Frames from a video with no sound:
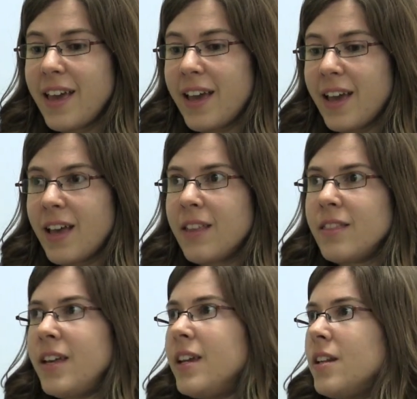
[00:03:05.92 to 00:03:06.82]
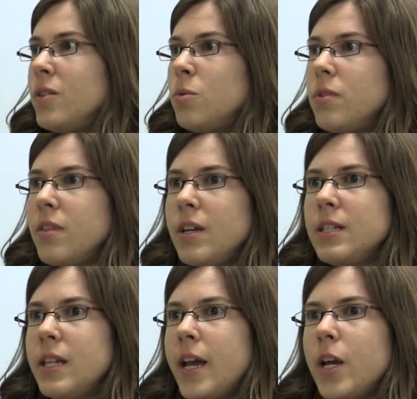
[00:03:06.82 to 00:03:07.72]
And they can do
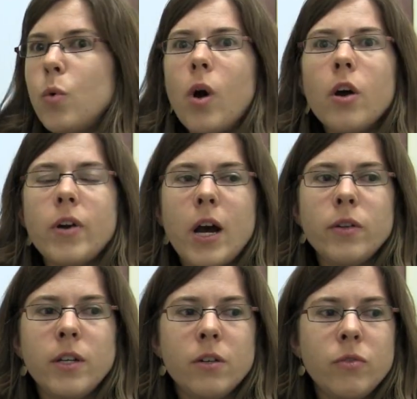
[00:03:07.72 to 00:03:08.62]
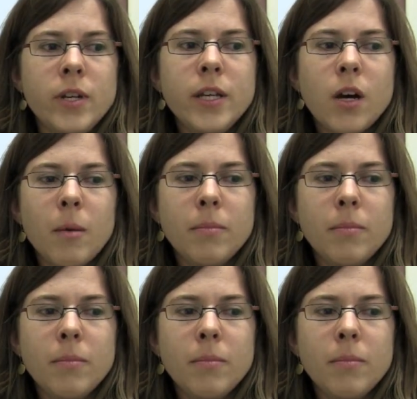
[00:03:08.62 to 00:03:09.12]
things like walk around in really